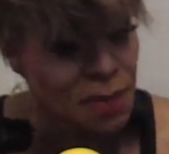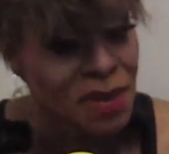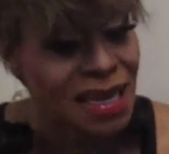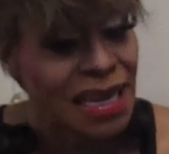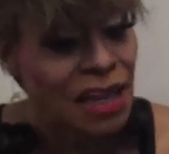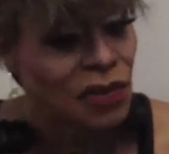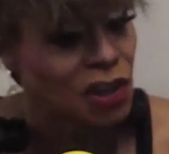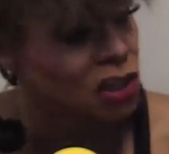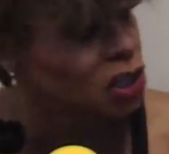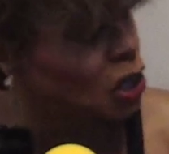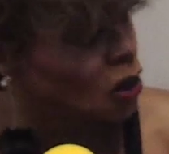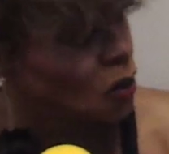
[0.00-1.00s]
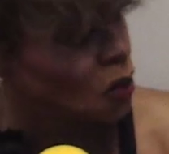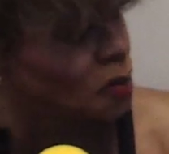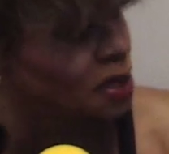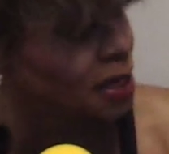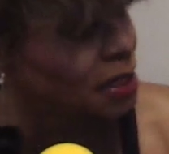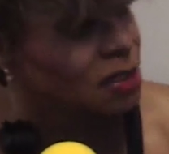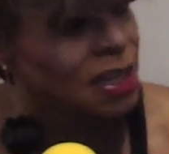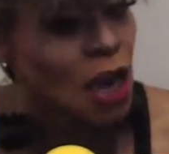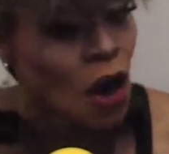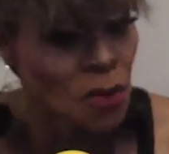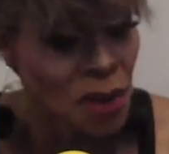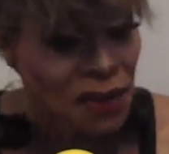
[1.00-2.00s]
to be in the show because they
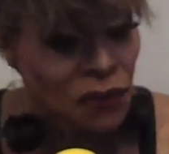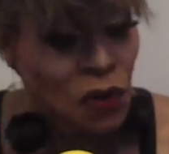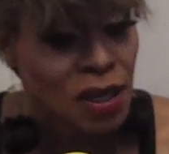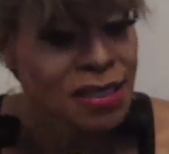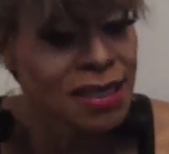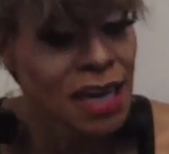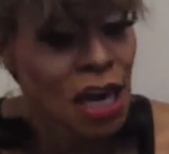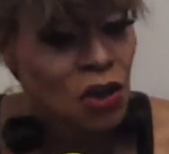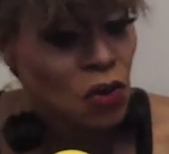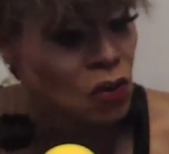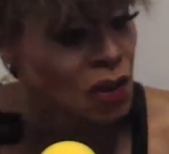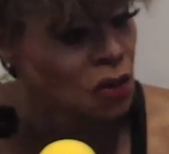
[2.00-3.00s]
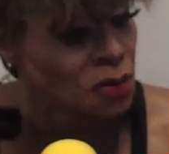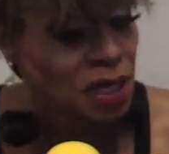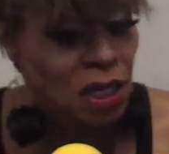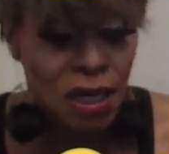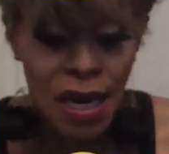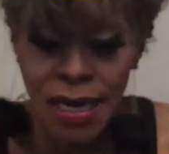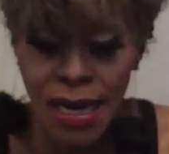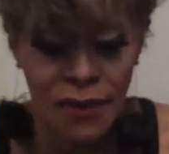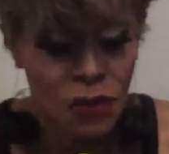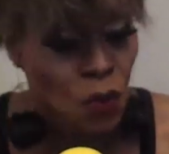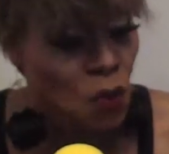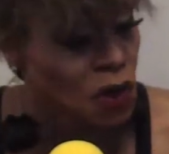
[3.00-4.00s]
are my friends, and I knew they would be good. I didn't
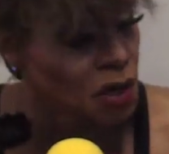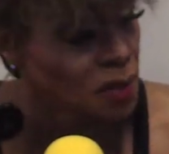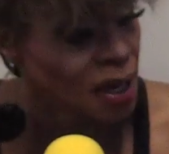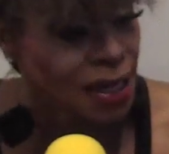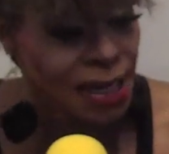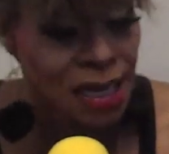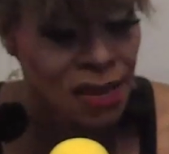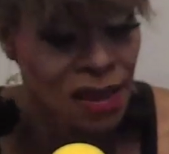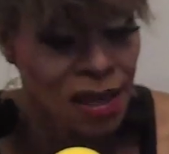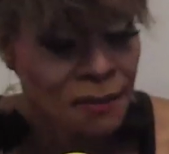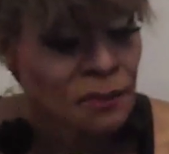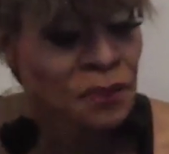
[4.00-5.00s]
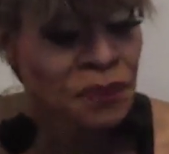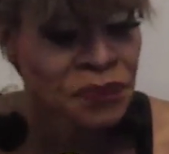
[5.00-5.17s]
have to worry about anything.